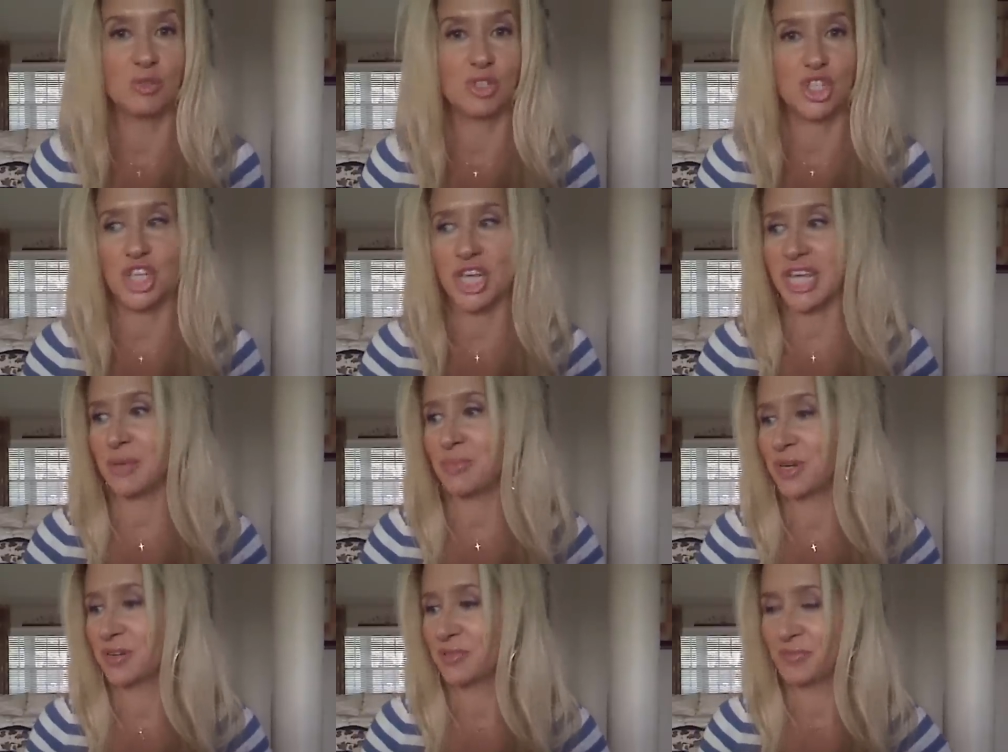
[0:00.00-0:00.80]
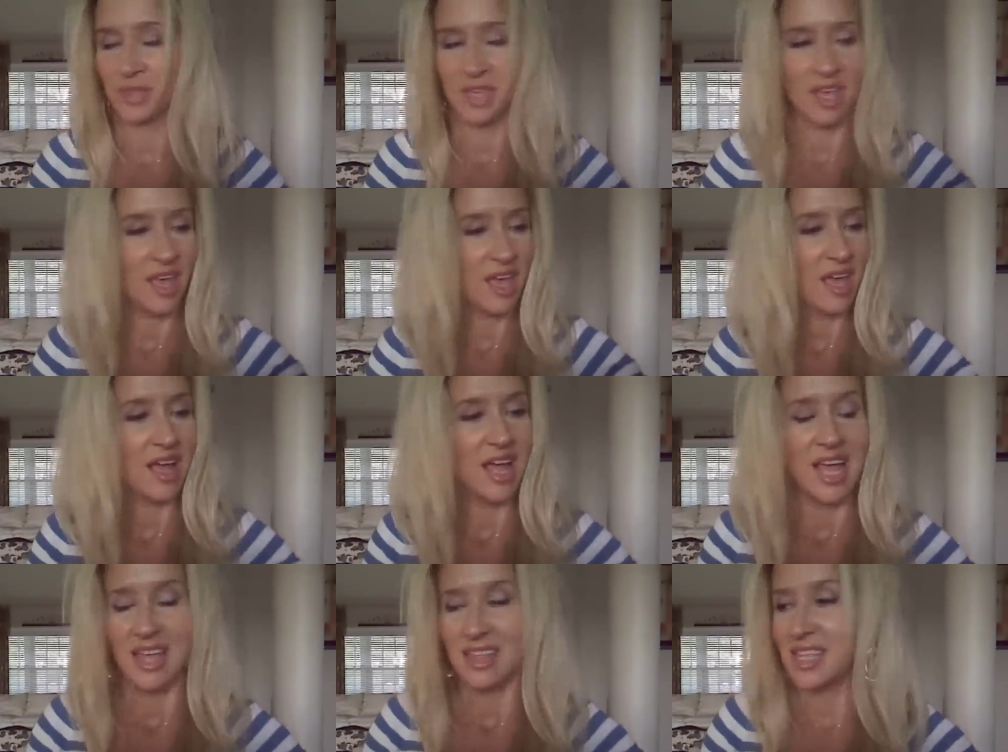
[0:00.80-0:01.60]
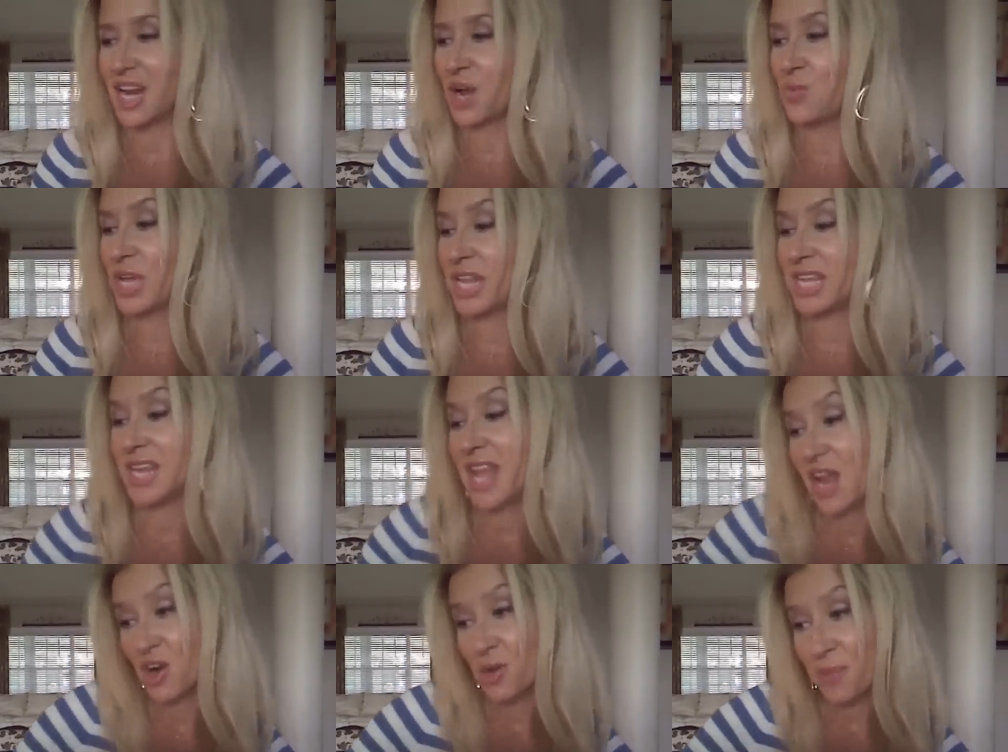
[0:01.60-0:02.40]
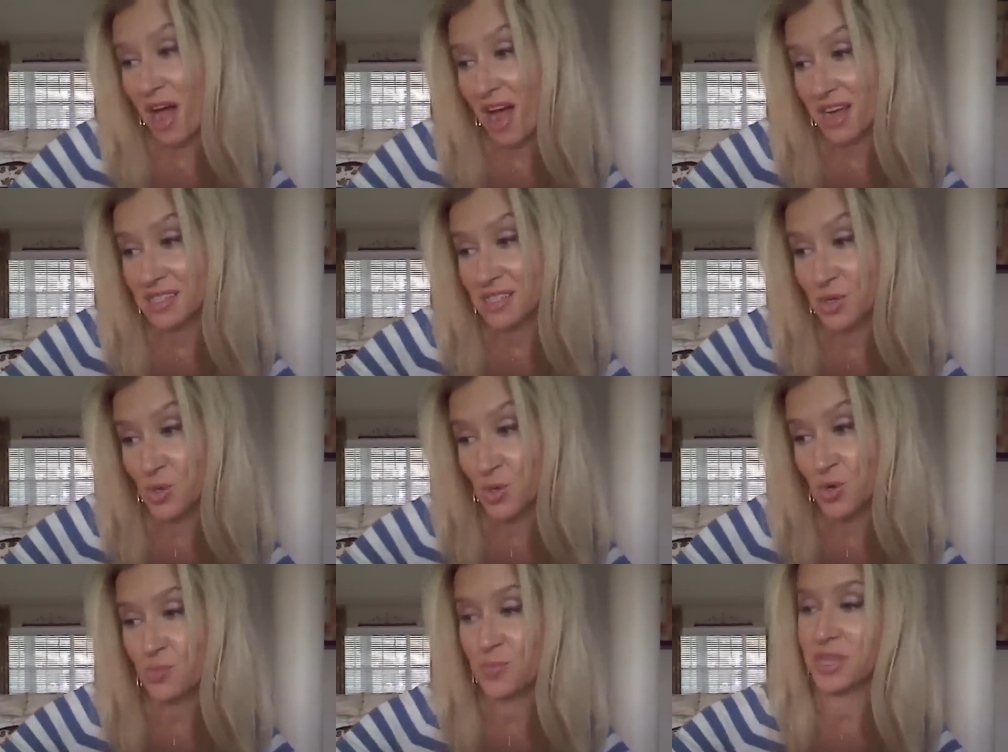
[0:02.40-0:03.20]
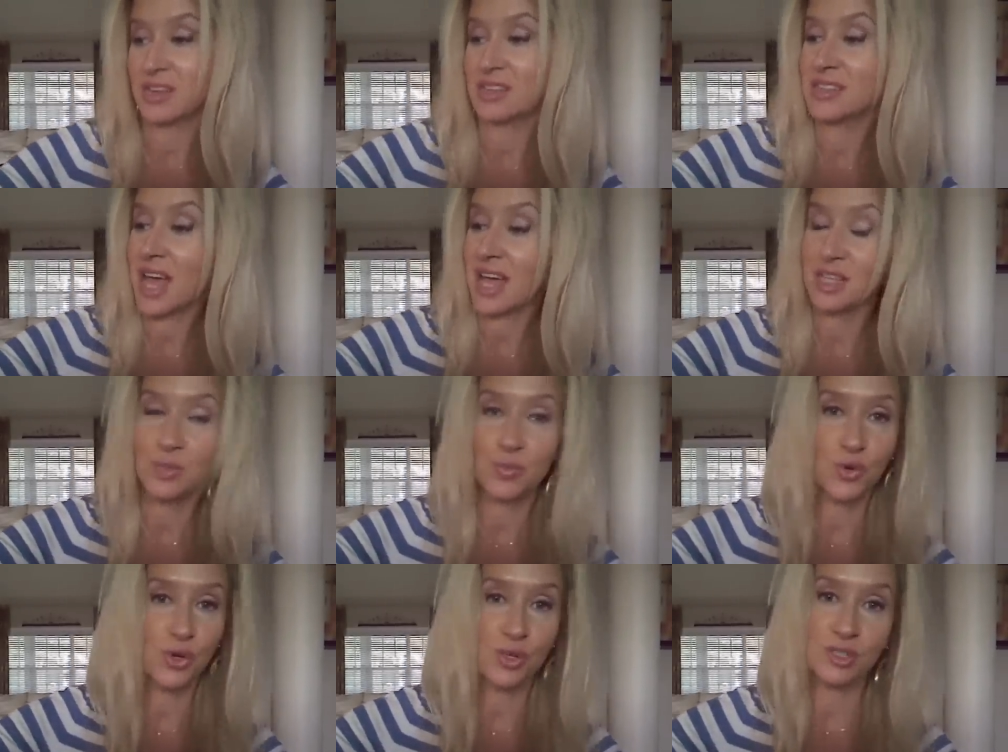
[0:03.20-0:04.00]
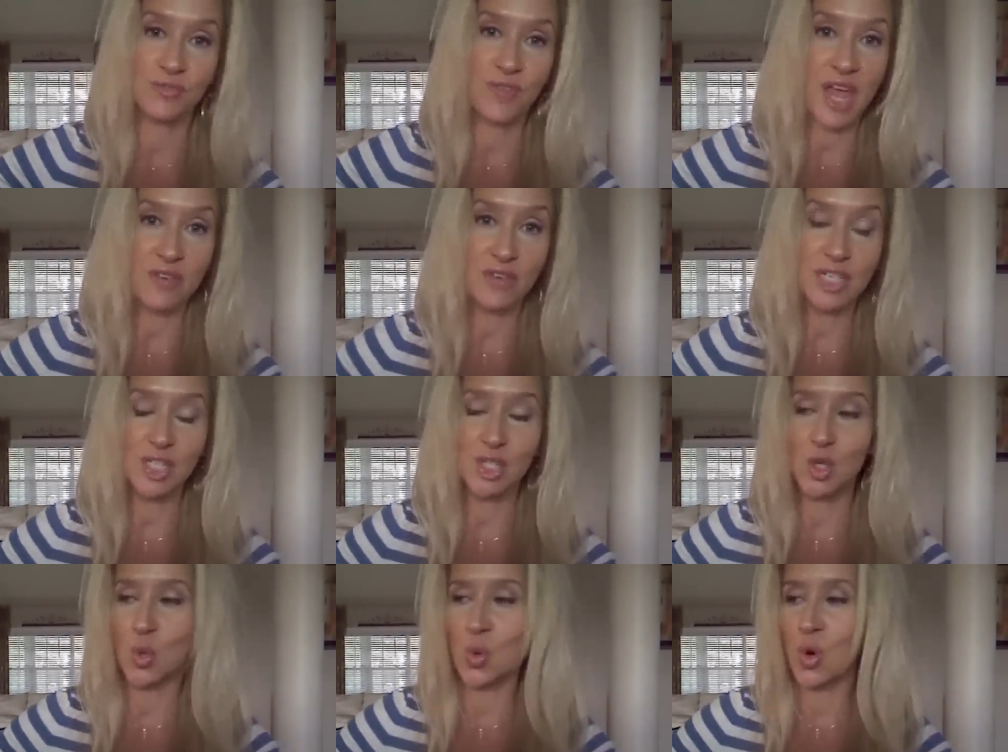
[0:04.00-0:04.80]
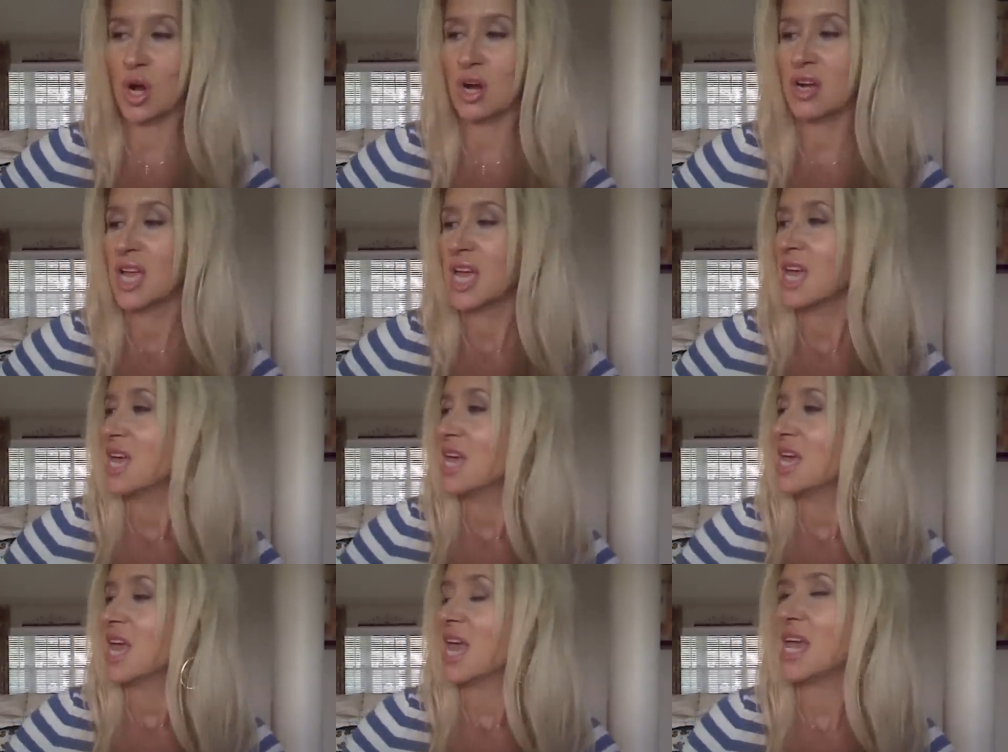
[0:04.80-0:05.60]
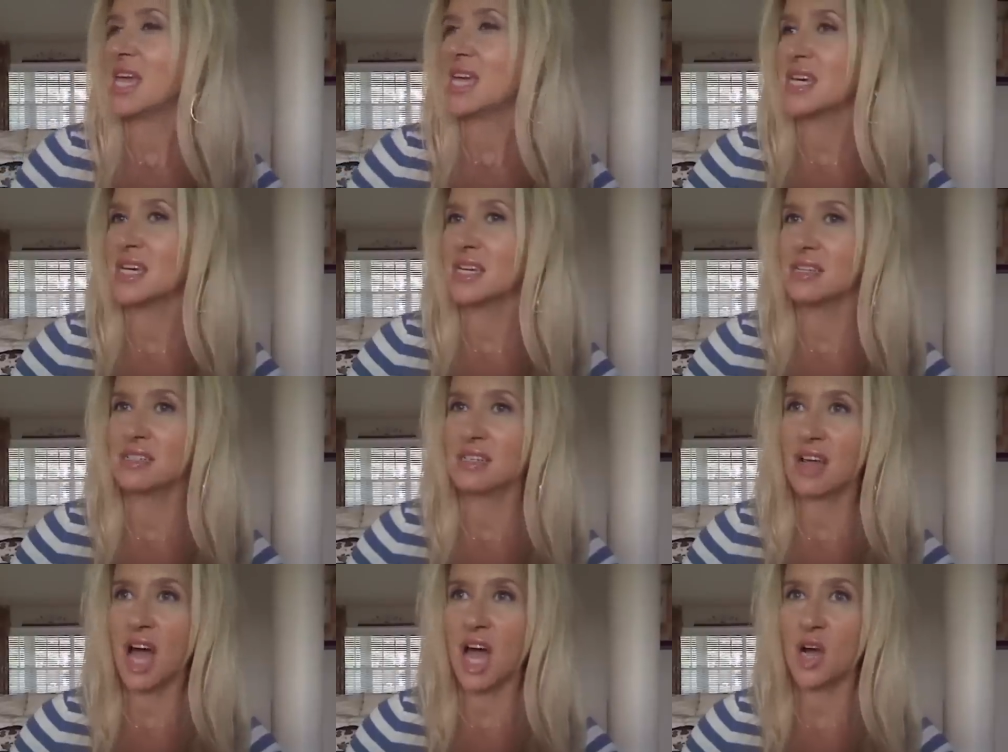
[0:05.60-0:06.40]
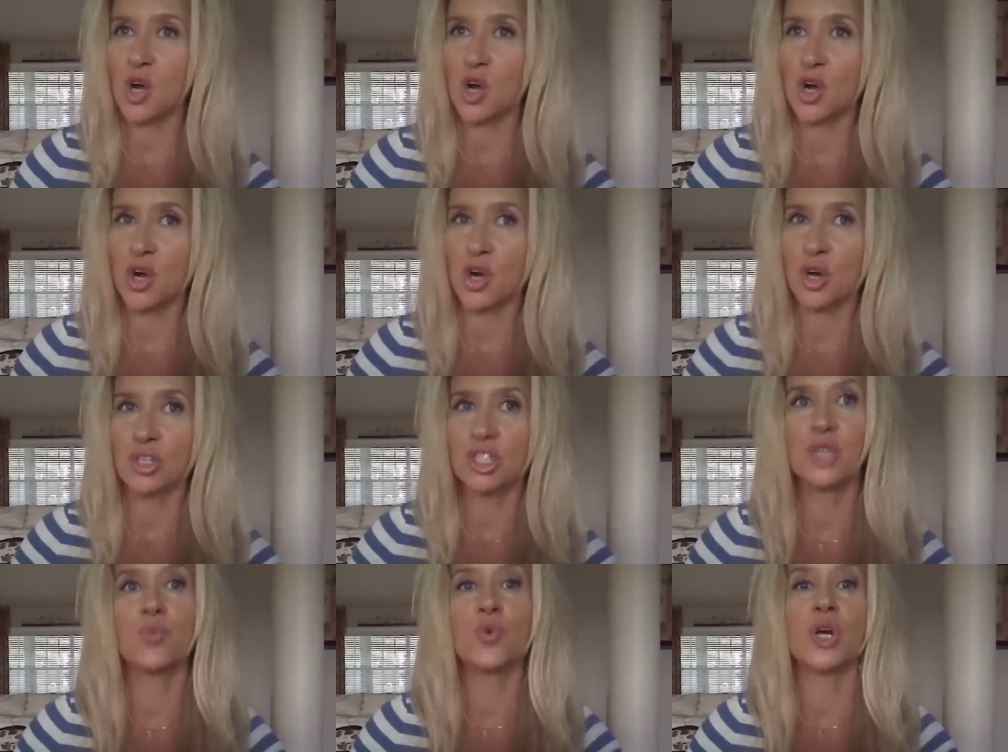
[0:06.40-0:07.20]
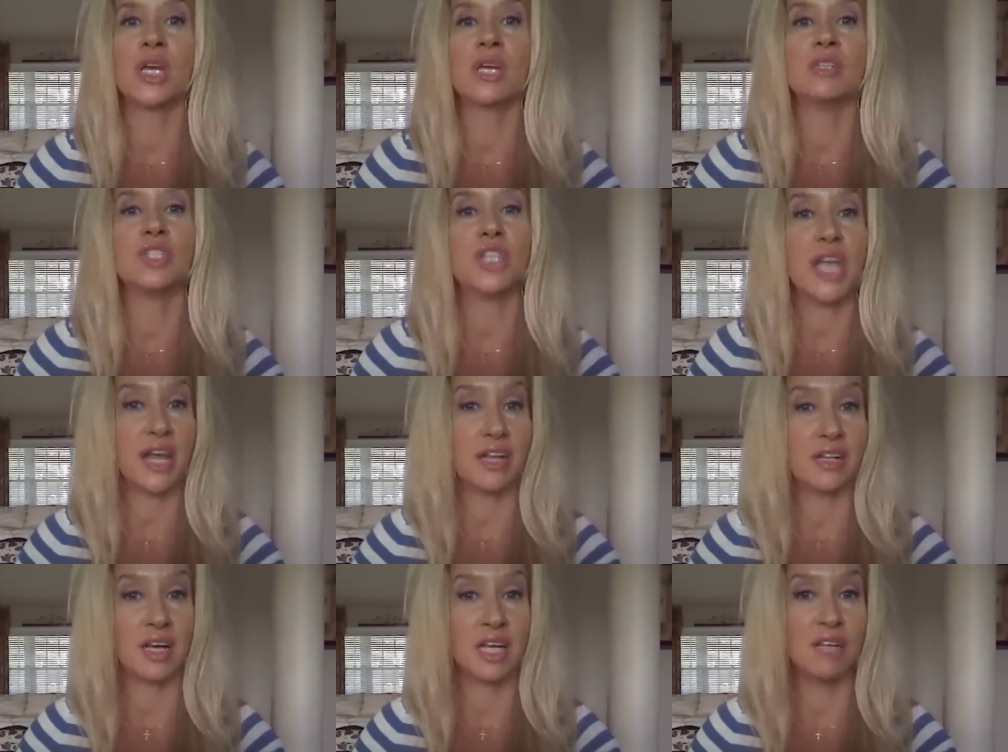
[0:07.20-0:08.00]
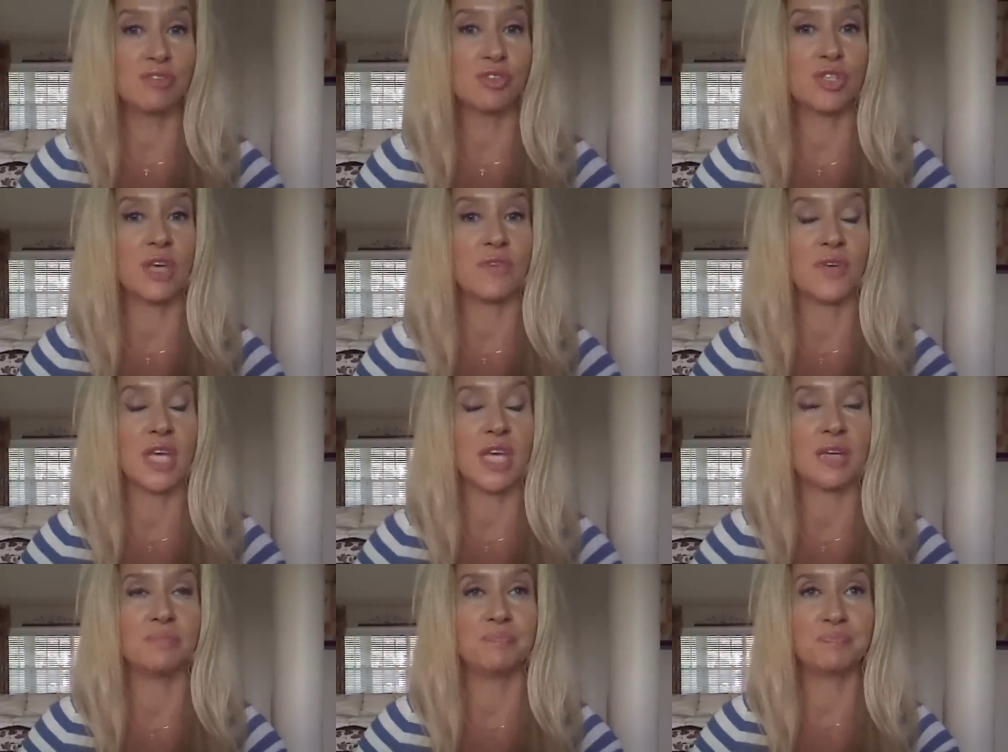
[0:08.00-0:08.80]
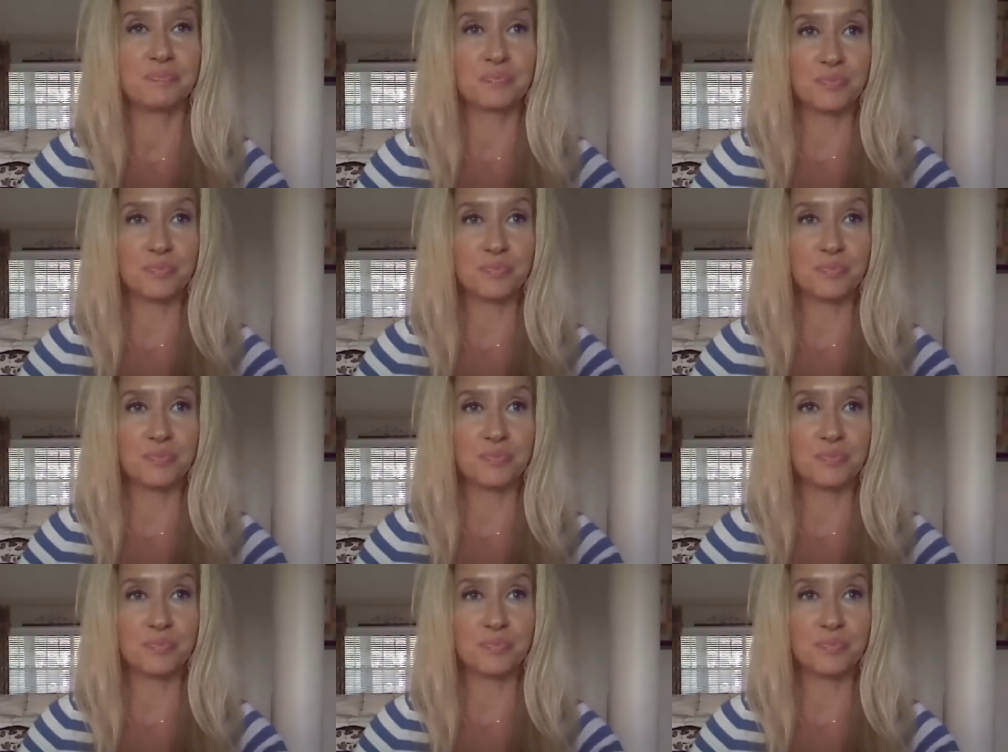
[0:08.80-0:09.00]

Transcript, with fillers: It was cheap. Then I went in Aeropostale because that is Brooke's favorite store and got her, she wanted, she had a gift certificate